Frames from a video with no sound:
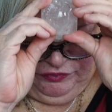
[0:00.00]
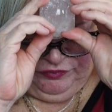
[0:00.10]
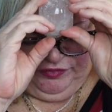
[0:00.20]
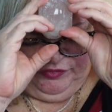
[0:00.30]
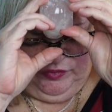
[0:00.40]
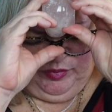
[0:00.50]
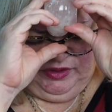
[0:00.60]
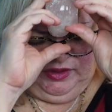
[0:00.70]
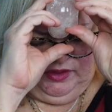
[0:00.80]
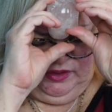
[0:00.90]
you've ever
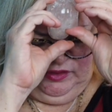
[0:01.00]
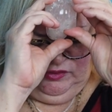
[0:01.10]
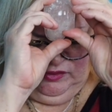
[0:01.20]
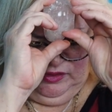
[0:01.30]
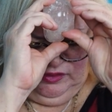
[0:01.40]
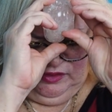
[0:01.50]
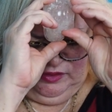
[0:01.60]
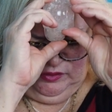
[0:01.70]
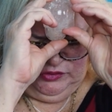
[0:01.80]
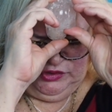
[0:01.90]
been underneath
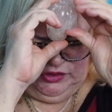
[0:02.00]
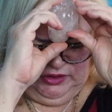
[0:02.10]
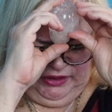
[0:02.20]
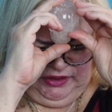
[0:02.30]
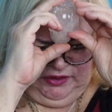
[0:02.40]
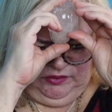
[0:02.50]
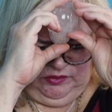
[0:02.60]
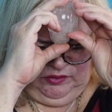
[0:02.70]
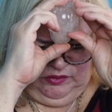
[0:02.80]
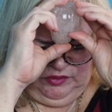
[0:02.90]
the ocean, like
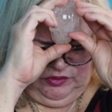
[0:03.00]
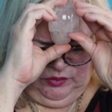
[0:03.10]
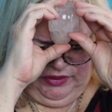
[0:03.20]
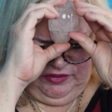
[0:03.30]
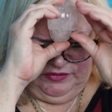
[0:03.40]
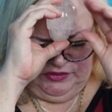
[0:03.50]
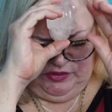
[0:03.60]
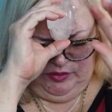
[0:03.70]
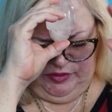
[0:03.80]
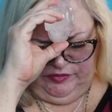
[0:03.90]
where the waves are
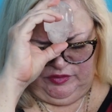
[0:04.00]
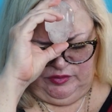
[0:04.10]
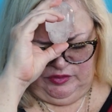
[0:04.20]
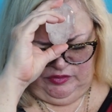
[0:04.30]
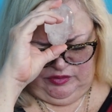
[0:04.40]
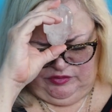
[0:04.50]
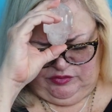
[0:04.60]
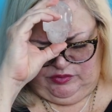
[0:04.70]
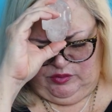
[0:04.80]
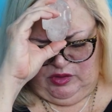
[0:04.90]
above you and you're
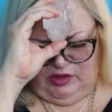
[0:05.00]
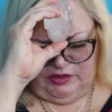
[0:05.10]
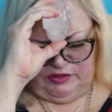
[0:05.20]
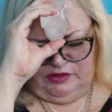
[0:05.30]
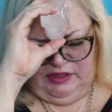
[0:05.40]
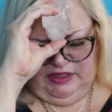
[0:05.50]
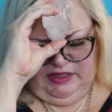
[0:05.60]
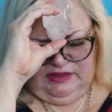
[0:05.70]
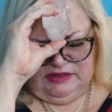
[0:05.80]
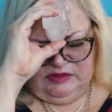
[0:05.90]
under the water,
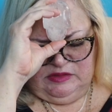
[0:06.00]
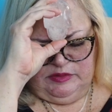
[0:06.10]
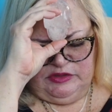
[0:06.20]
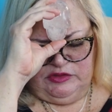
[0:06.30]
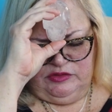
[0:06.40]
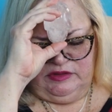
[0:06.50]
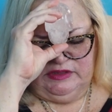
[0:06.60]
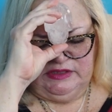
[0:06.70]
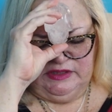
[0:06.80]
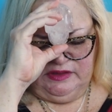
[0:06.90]
sometimes you can
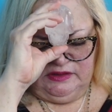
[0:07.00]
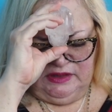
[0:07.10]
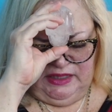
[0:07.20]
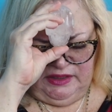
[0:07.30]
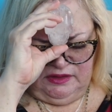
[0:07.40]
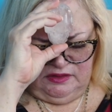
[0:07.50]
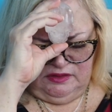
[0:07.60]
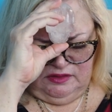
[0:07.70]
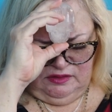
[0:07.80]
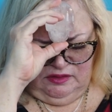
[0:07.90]
see the light
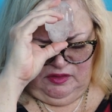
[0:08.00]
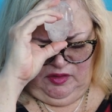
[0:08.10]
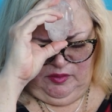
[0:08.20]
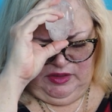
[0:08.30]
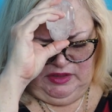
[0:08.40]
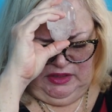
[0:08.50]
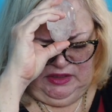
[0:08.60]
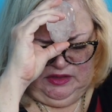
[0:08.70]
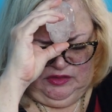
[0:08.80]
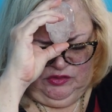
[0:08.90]
coming
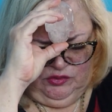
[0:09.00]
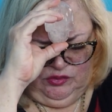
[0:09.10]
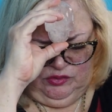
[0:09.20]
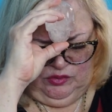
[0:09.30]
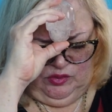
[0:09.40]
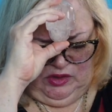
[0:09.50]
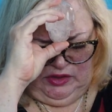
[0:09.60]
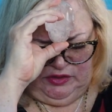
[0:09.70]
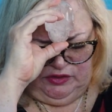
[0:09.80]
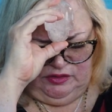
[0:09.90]
in through the
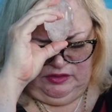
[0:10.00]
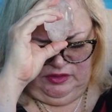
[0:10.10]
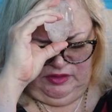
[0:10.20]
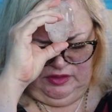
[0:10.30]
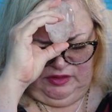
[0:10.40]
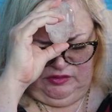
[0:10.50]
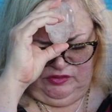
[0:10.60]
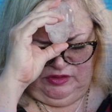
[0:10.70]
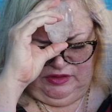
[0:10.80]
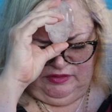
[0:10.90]
water
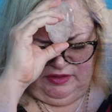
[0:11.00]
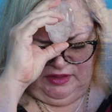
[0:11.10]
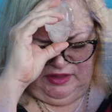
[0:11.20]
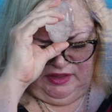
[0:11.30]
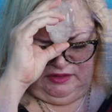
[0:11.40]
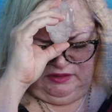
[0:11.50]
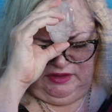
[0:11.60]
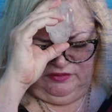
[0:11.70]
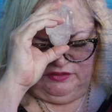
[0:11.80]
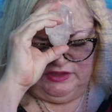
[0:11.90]
underneath. I
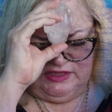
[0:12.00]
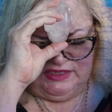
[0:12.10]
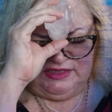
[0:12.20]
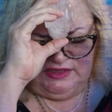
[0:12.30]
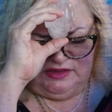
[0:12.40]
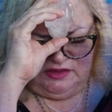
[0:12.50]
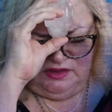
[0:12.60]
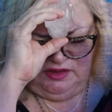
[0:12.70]
love to sit